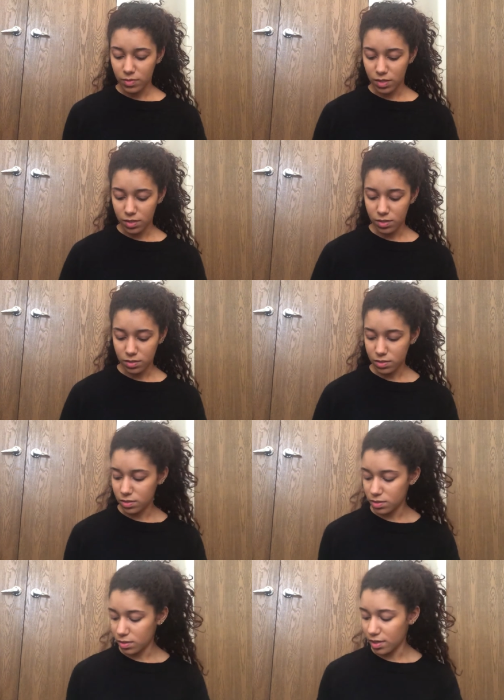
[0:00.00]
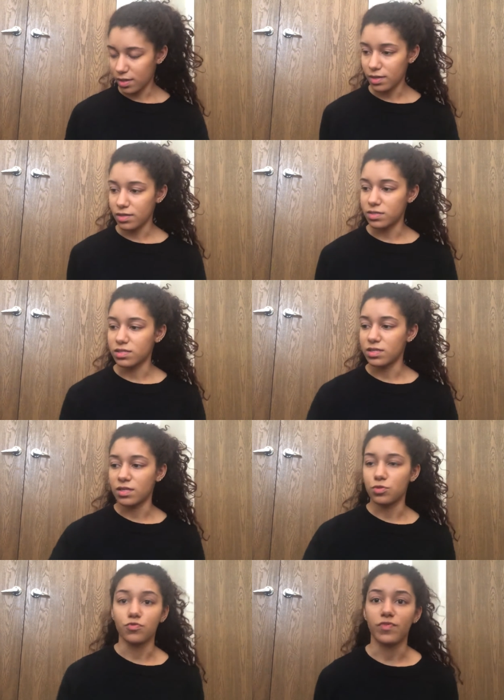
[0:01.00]
Because yeah, I just
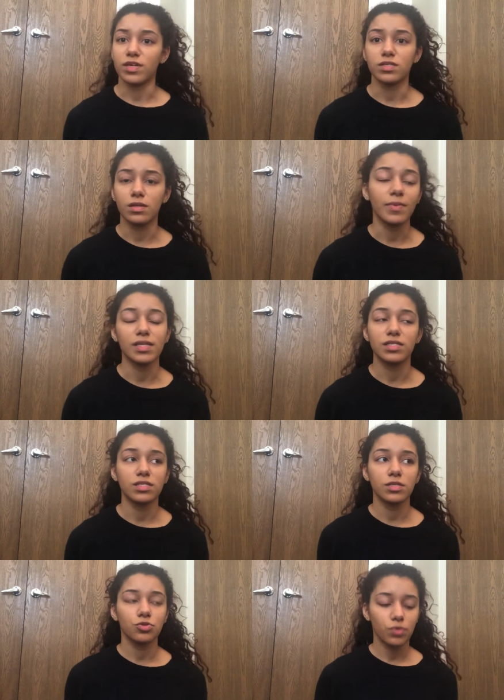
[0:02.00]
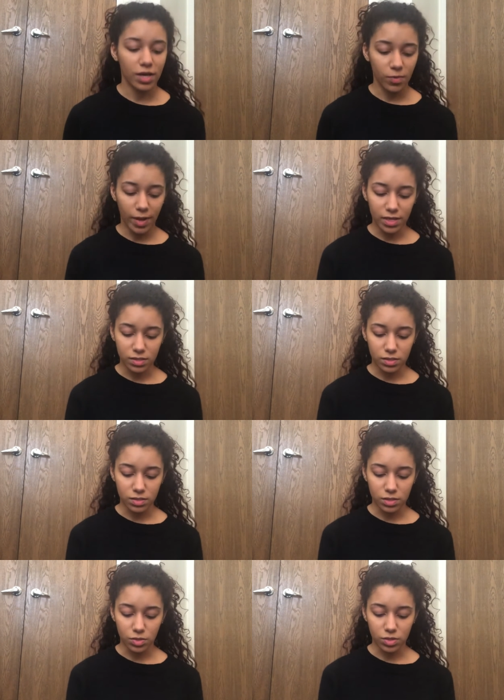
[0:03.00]
didn't do face. I mean, I just didn't do hair masks
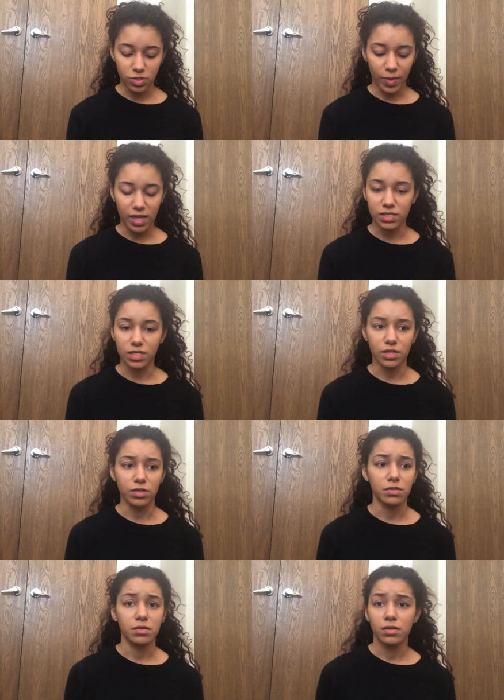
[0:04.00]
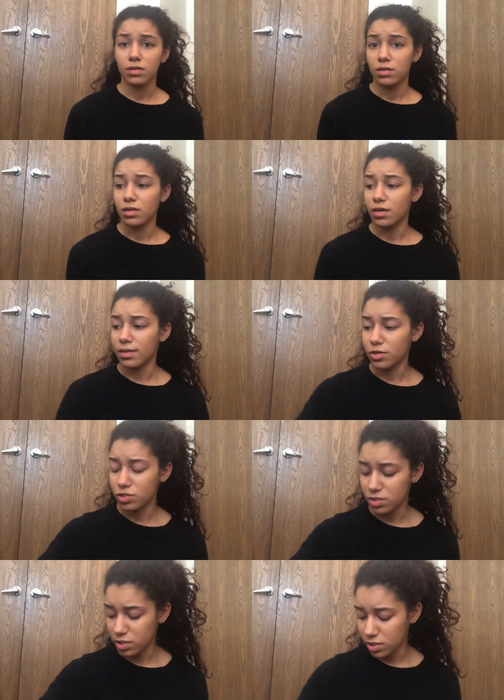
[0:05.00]
until this past year, and I
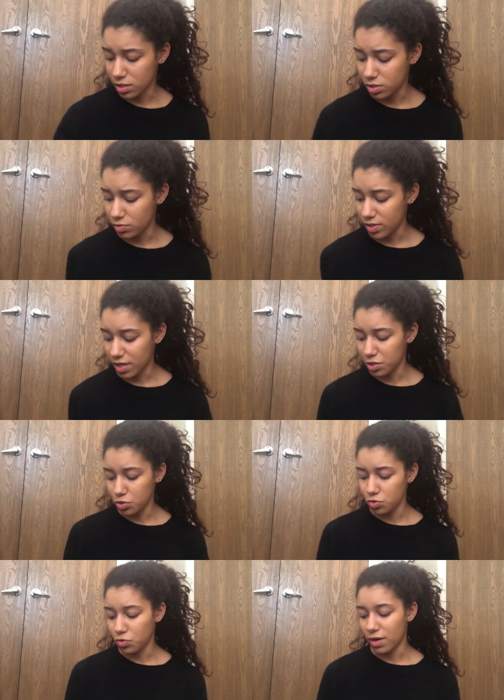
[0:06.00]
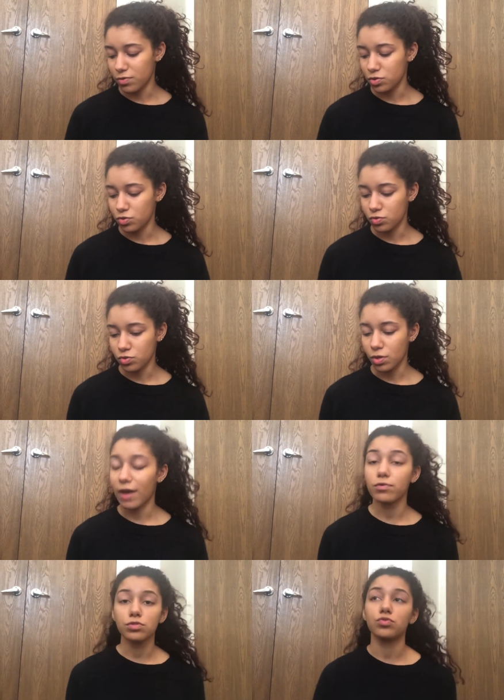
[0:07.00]
usually just stuck to what I knew, or I would do.
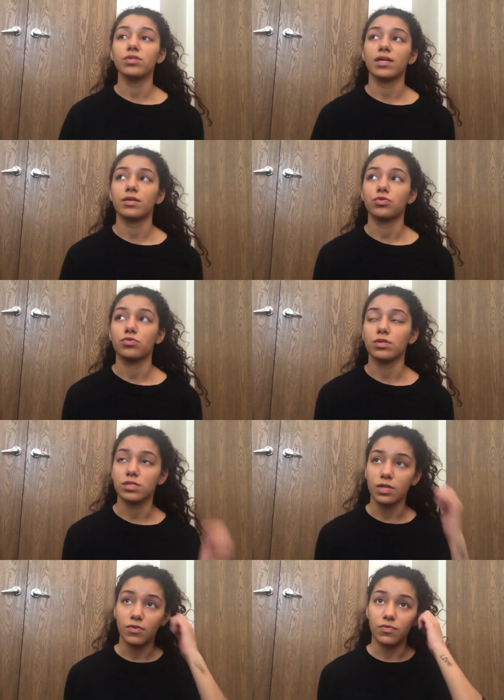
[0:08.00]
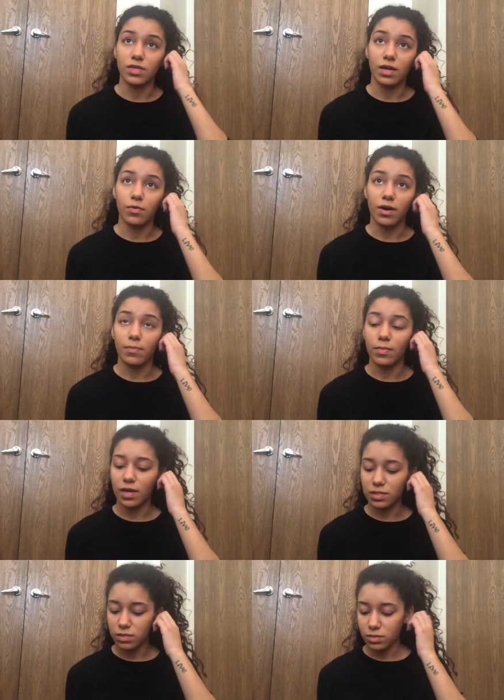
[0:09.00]
I would do like do yourself DIY
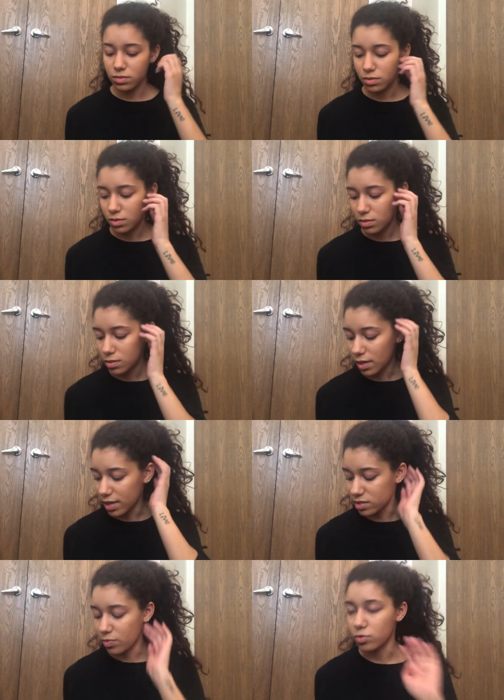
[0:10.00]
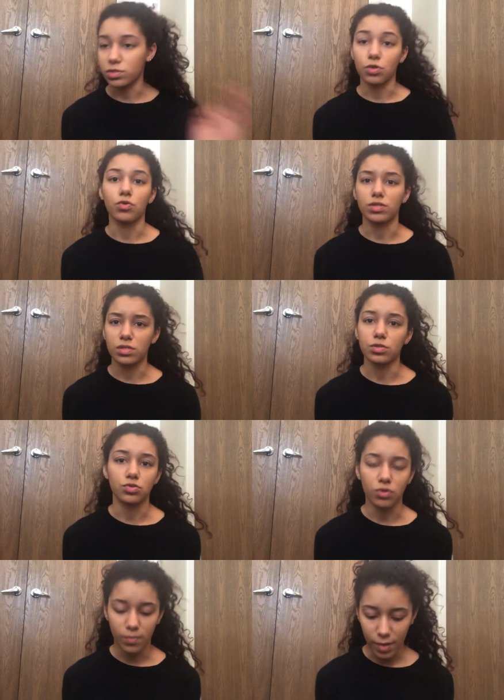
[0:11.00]
masks, as opposed to going to the
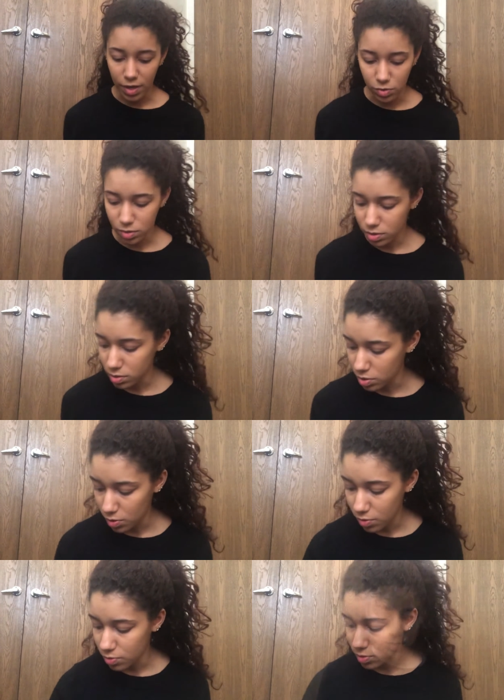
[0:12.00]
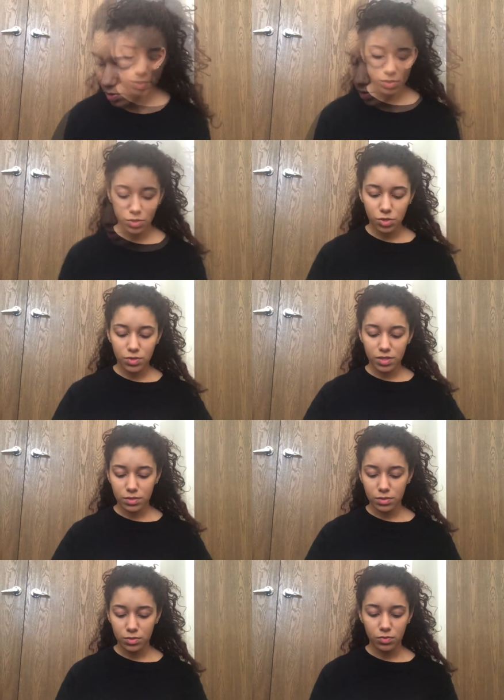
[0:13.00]
store and buying one. So I'm
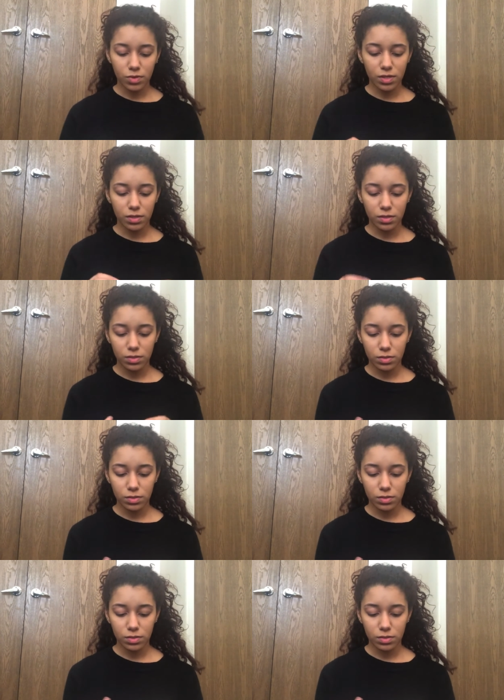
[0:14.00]
going with